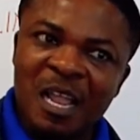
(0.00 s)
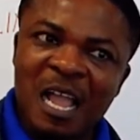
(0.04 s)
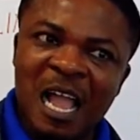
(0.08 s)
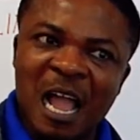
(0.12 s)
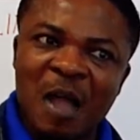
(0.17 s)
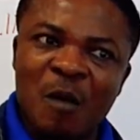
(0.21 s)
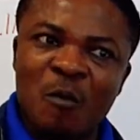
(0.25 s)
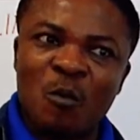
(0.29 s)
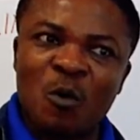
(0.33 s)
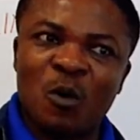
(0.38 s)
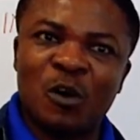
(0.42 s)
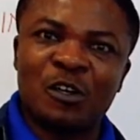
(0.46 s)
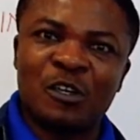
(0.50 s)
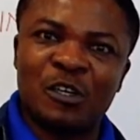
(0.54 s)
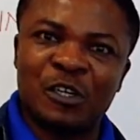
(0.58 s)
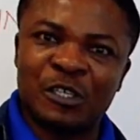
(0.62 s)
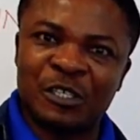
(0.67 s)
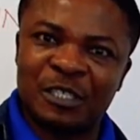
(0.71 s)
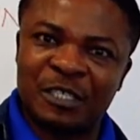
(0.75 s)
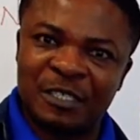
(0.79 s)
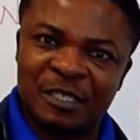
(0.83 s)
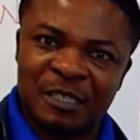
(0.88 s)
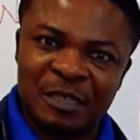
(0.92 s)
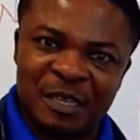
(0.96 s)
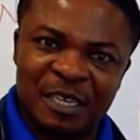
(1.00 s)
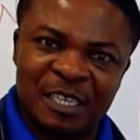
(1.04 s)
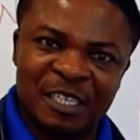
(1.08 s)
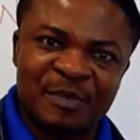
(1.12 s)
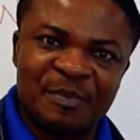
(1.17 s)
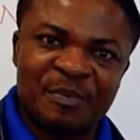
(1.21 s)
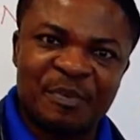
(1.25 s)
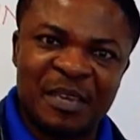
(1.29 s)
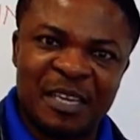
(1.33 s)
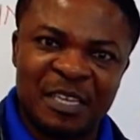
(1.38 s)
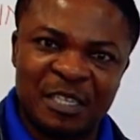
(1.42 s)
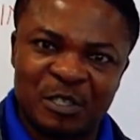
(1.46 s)
And what does
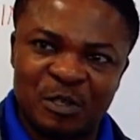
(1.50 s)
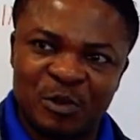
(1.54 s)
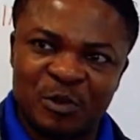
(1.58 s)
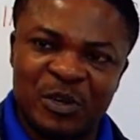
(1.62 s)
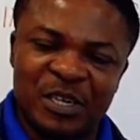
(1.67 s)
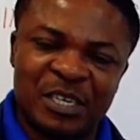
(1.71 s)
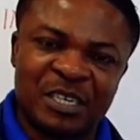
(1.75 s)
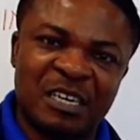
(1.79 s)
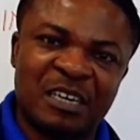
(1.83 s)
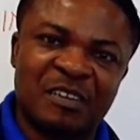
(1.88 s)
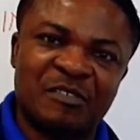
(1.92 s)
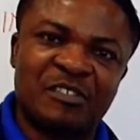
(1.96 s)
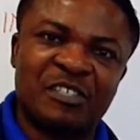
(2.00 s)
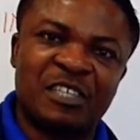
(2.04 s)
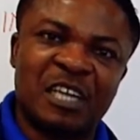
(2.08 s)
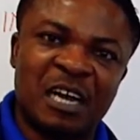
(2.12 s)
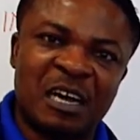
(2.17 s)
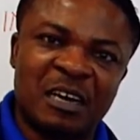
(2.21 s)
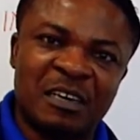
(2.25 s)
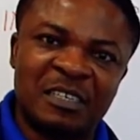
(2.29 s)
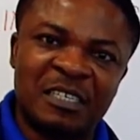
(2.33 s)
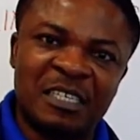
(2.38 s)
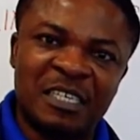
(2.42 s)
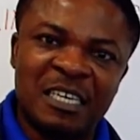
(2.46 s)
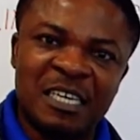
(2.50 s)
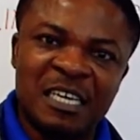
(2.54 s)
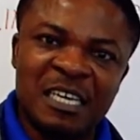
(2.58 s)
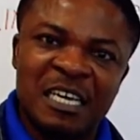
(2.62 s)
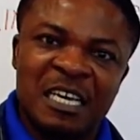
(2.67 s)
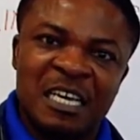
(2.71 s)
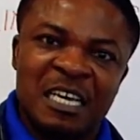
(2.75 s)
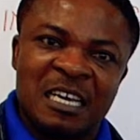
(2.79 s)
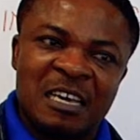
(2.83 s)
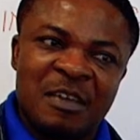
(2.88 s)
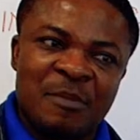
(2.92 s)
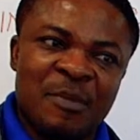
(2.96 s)
this mean to a deaf child?
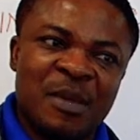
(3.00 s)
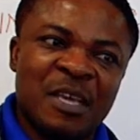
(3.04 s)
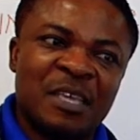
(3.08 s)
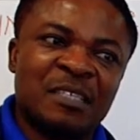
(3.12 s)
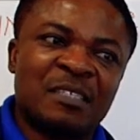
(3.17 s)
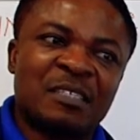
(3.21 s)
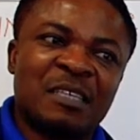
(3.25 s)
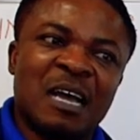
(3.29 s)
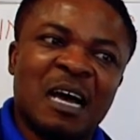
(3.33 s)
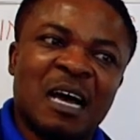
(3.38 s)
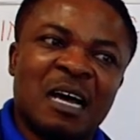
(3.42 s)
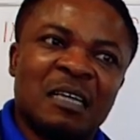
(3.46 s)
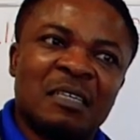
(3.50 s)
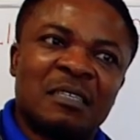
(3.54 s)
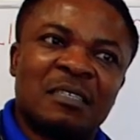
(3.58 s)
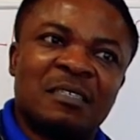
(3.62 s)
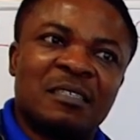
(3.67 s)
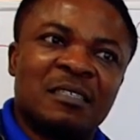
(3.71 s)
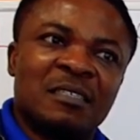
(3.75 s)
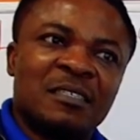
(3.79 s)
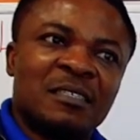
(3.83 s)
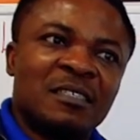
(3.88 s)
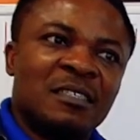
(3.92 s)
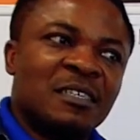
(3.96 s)
It means that